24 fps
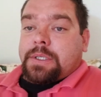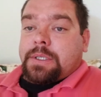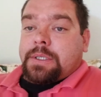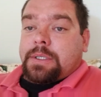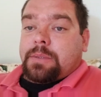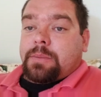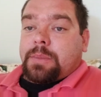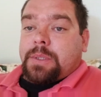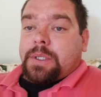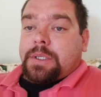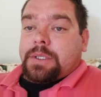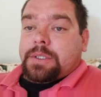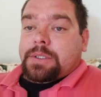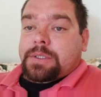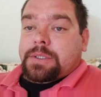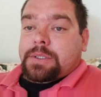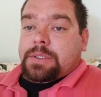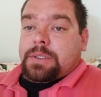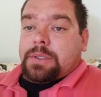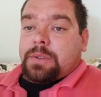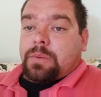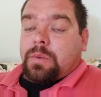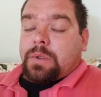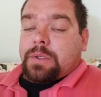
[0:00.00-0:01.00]
enemy
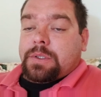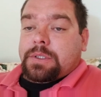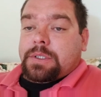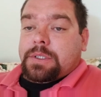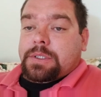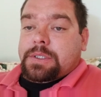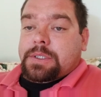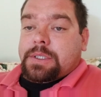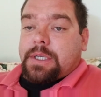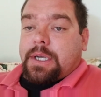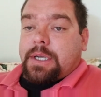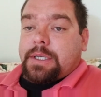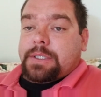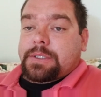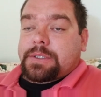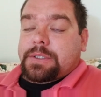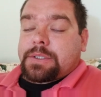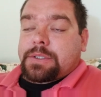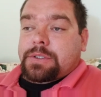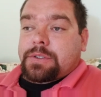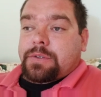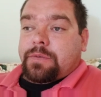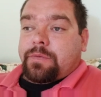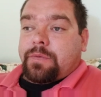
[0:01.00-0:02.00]
is the one disguised
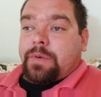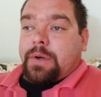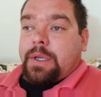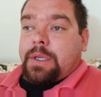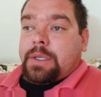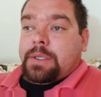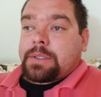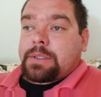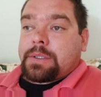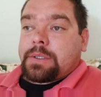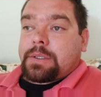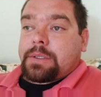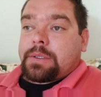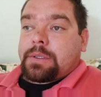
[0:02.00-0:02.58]
as your friend.